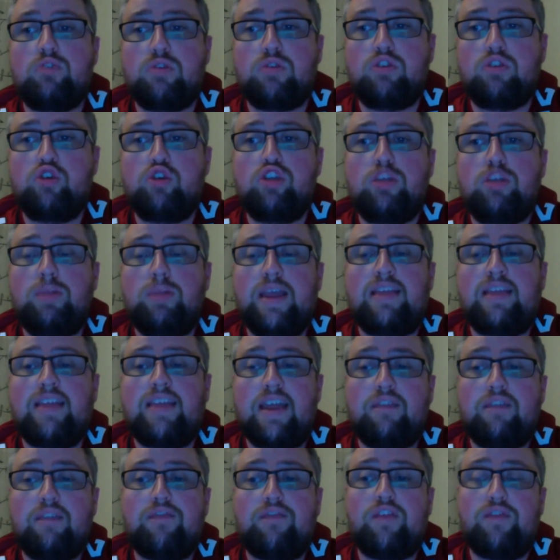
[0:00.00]
due to be a
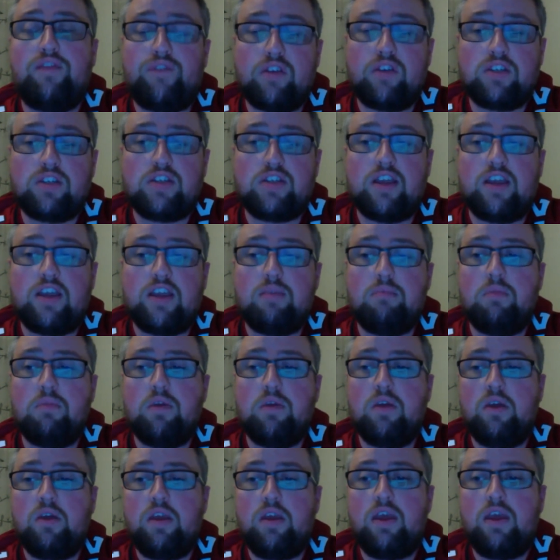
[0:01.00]
dad for the first time
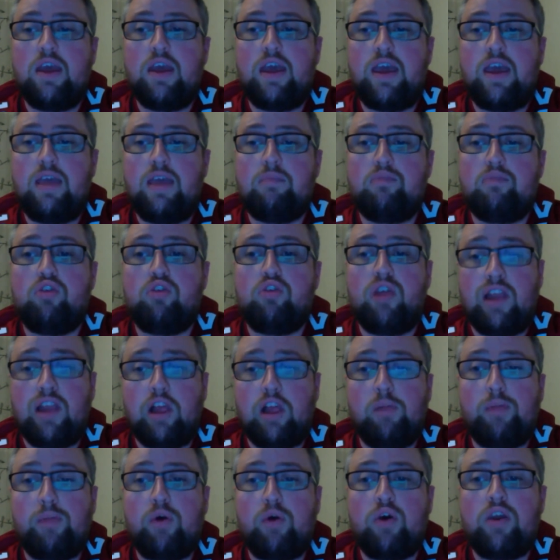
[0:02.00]
to a little
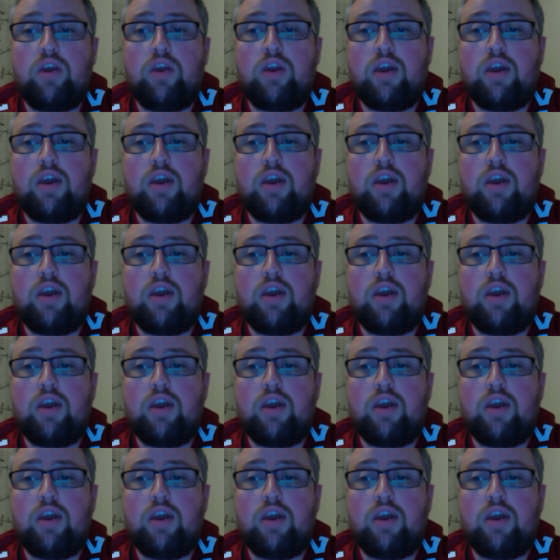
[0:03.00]
boy,